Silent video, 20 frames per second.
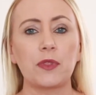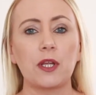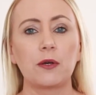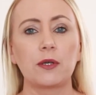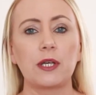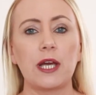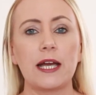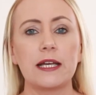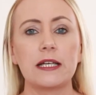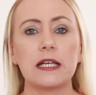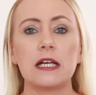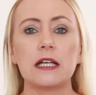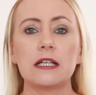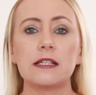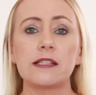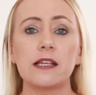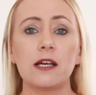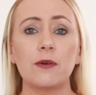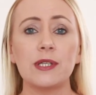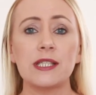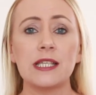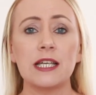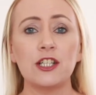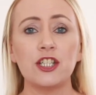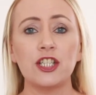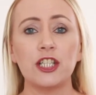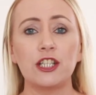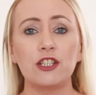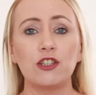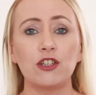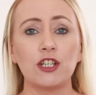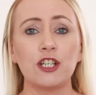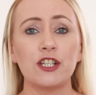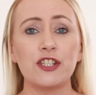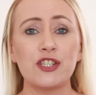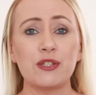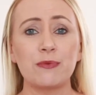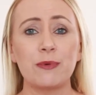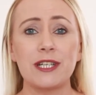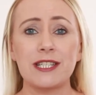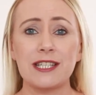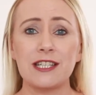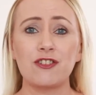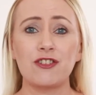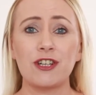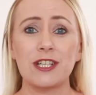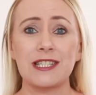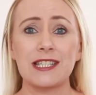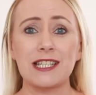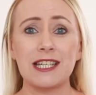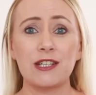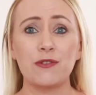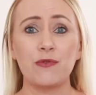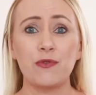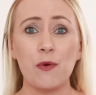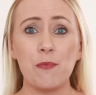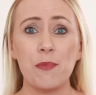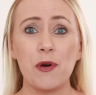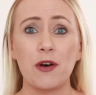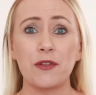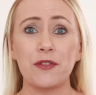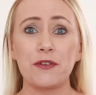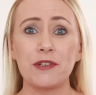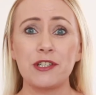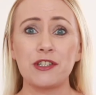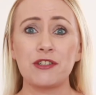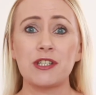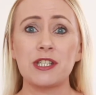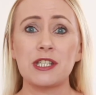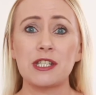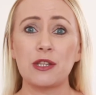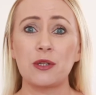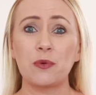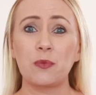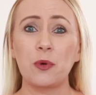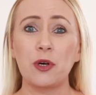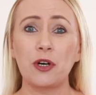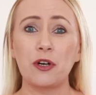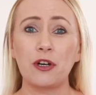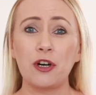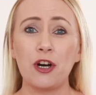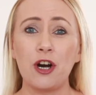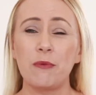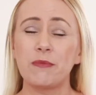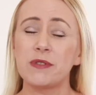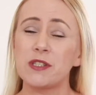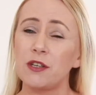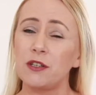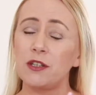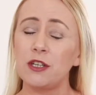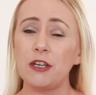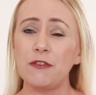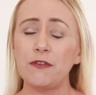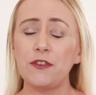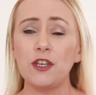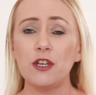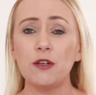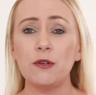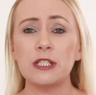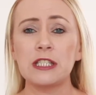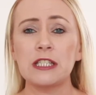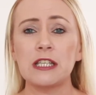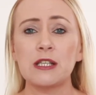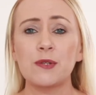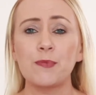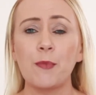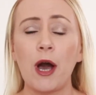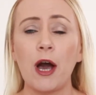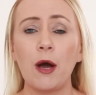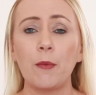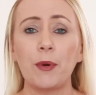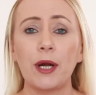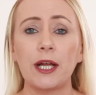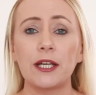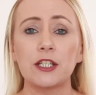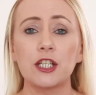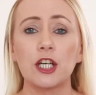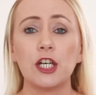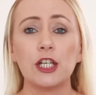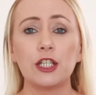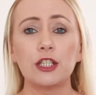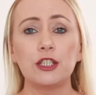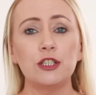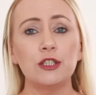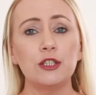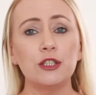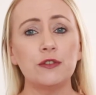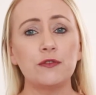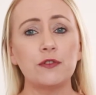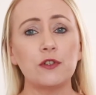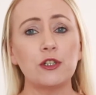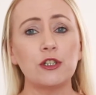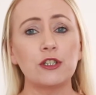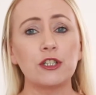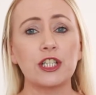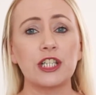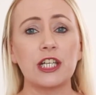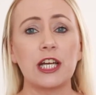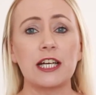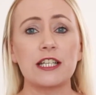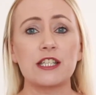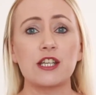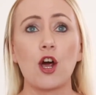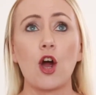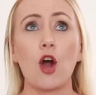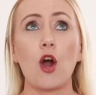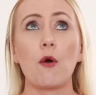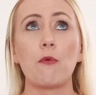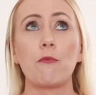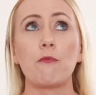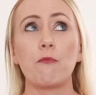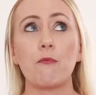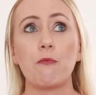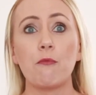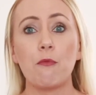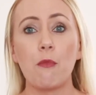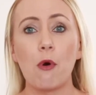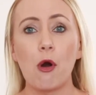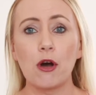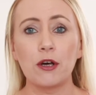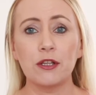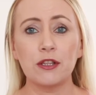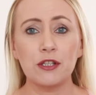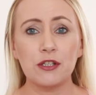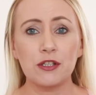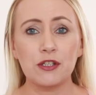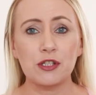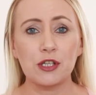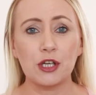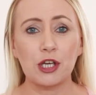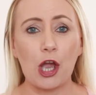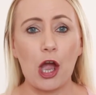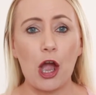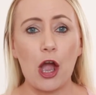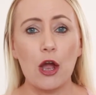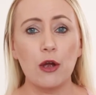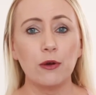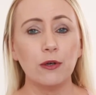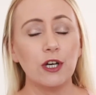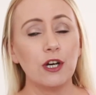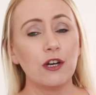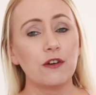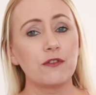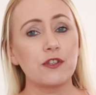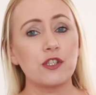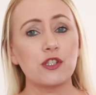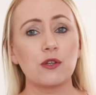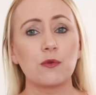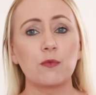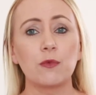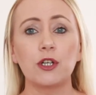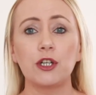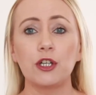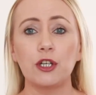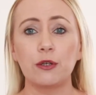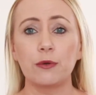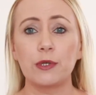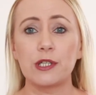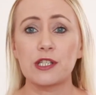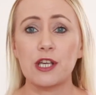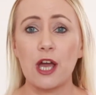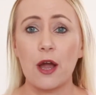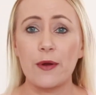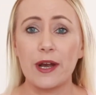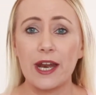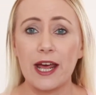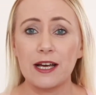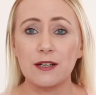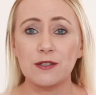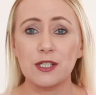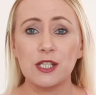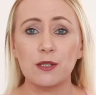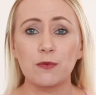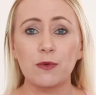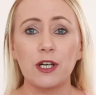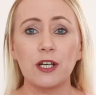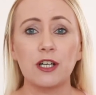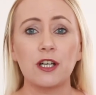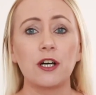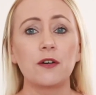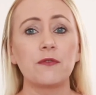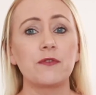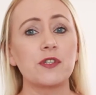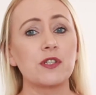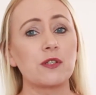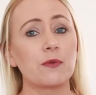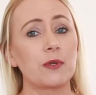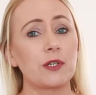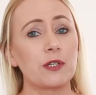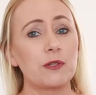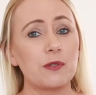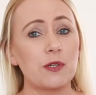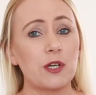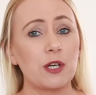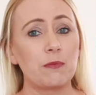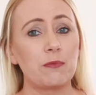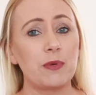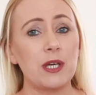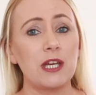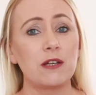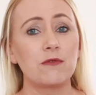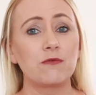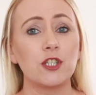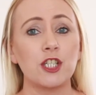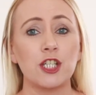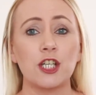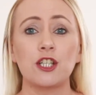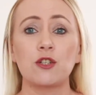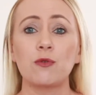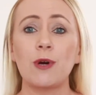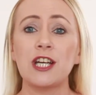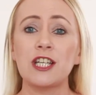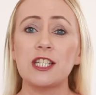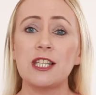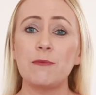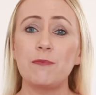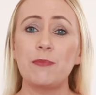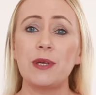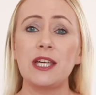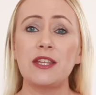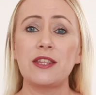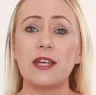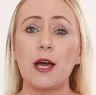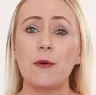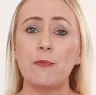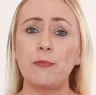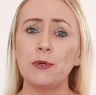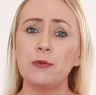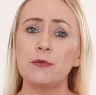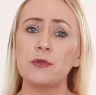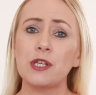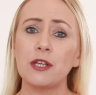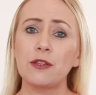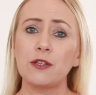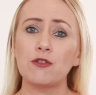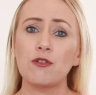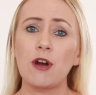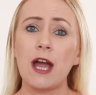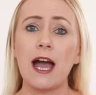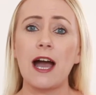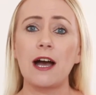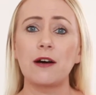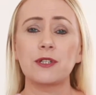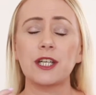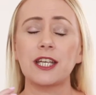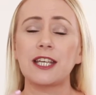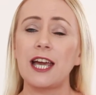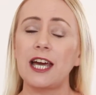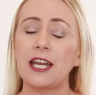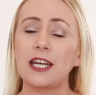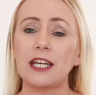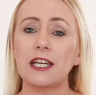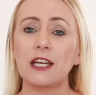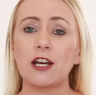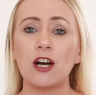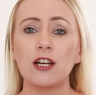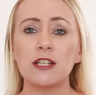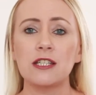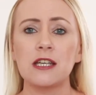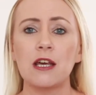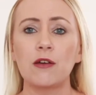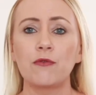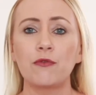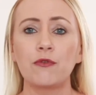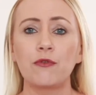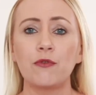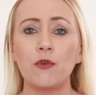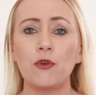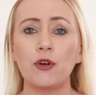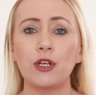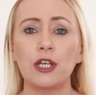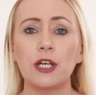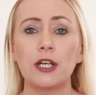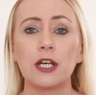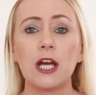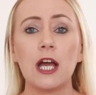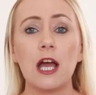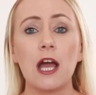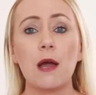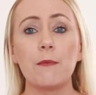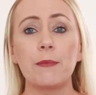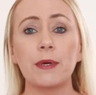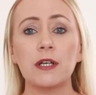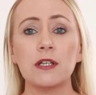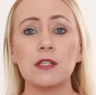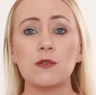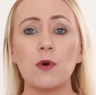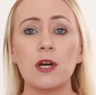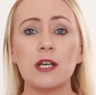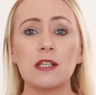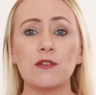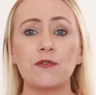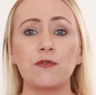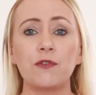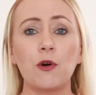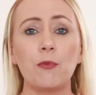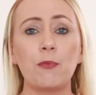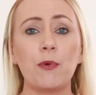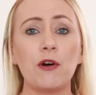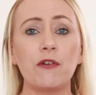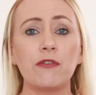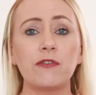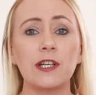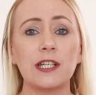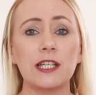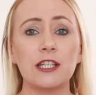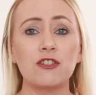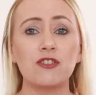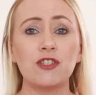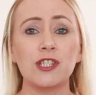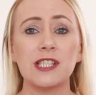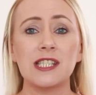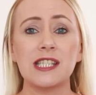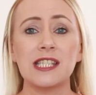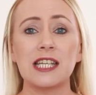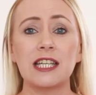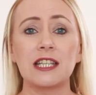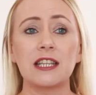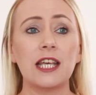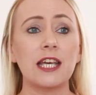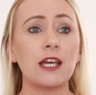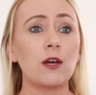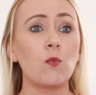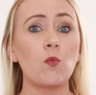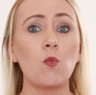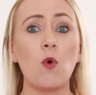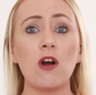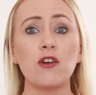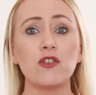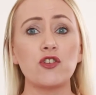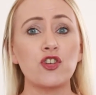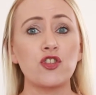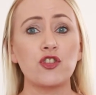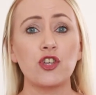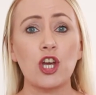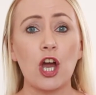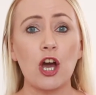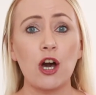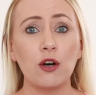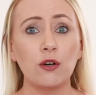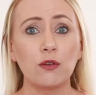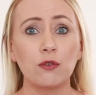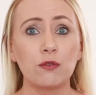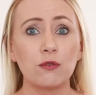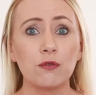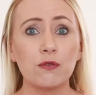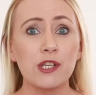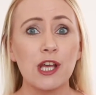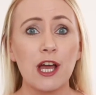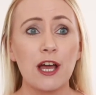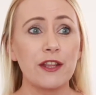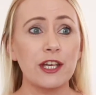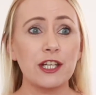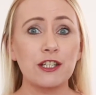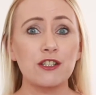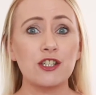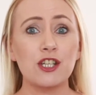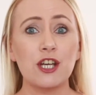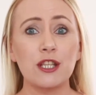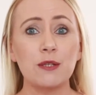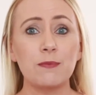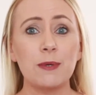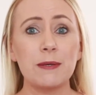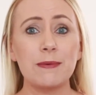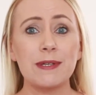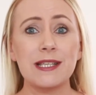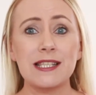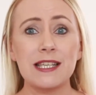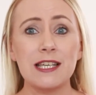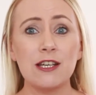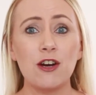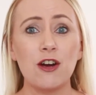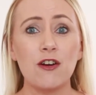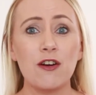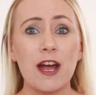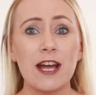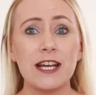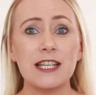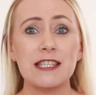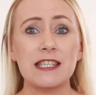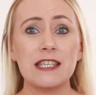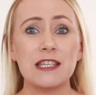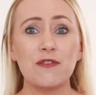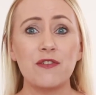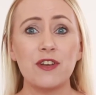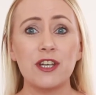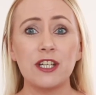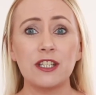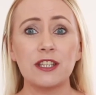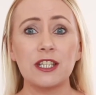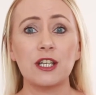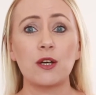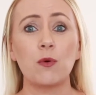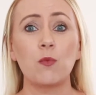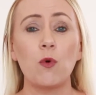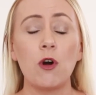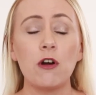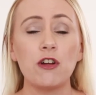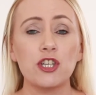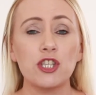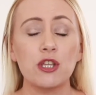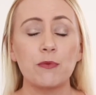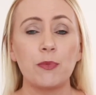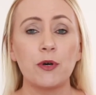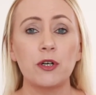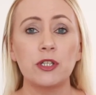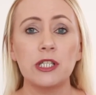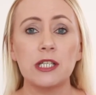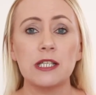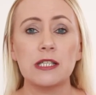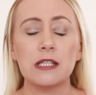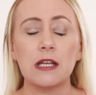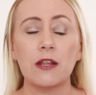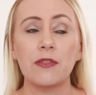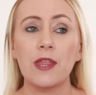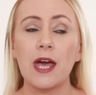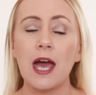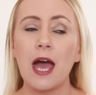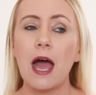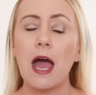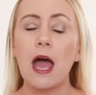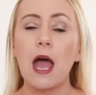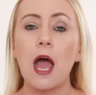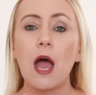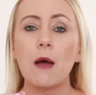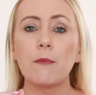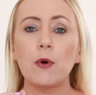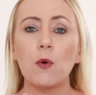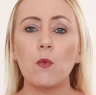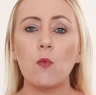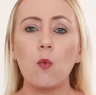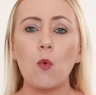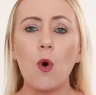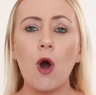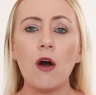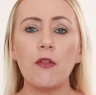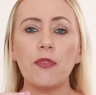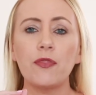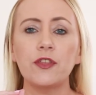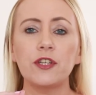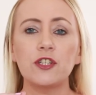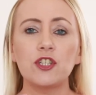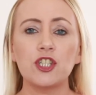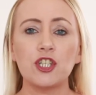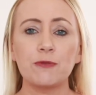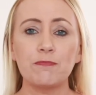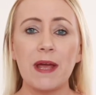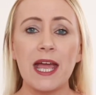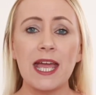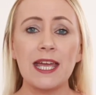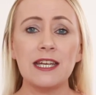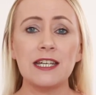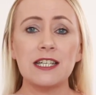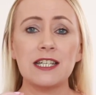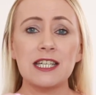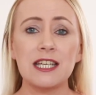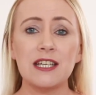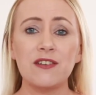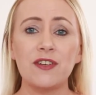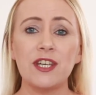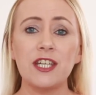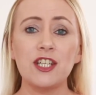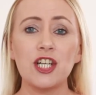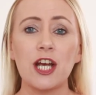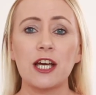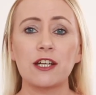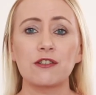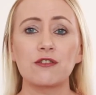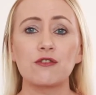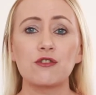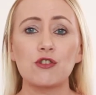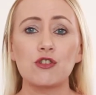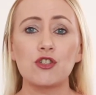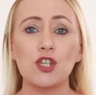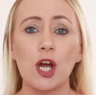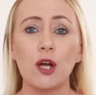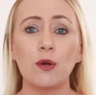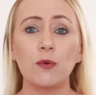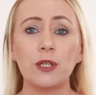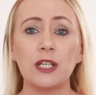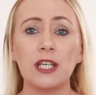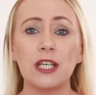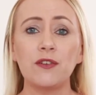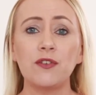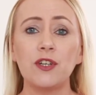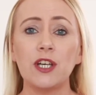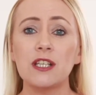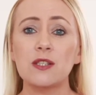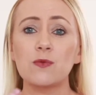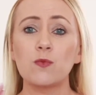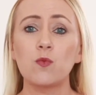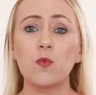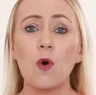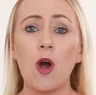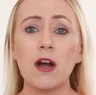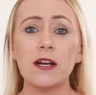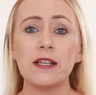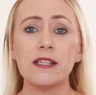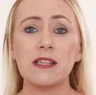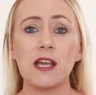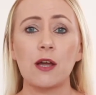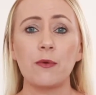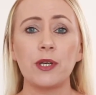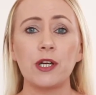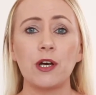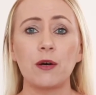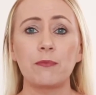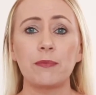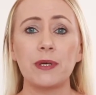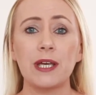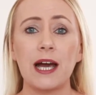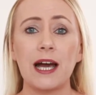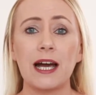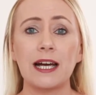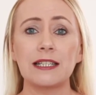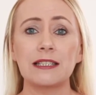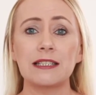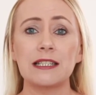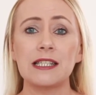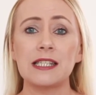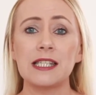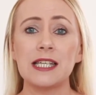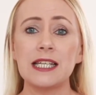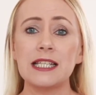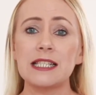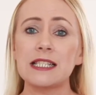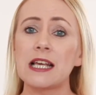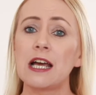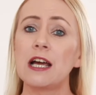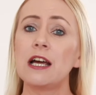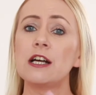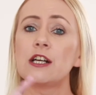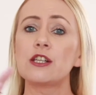Okay, so essentially your customer is interested in football, they're interested in the World Cup. So if you as a smart brand, you'd have organised months ago for someone who is going out to the World Cup, for someone who's going to be in Russia, to actually be there, boots on the ground, getting content for you. Because what is a football fan interested in? They can watch the goals, they can just turn the BBC or ITV on, they can watch the pundits on there. But what the main TV channels don't give you is what is going on behind the scenes.